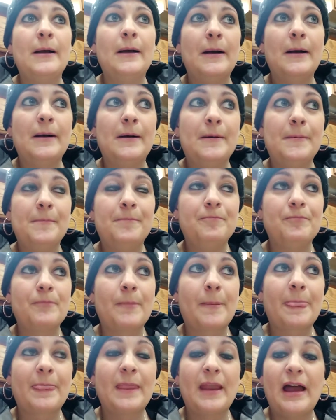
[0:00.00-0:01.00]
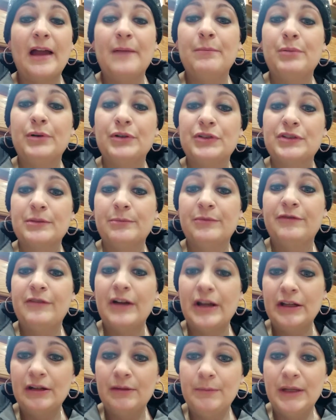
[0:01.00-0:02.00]
I put some
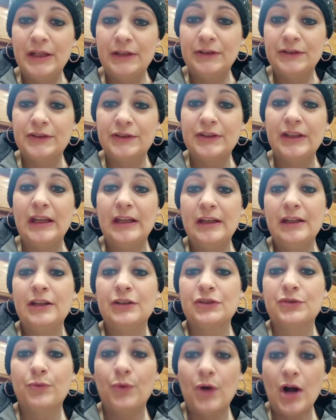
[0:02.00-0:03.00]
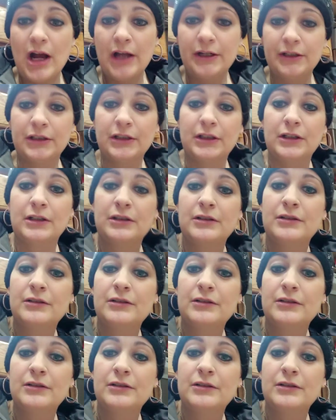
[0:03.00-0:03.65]
vitamins in his water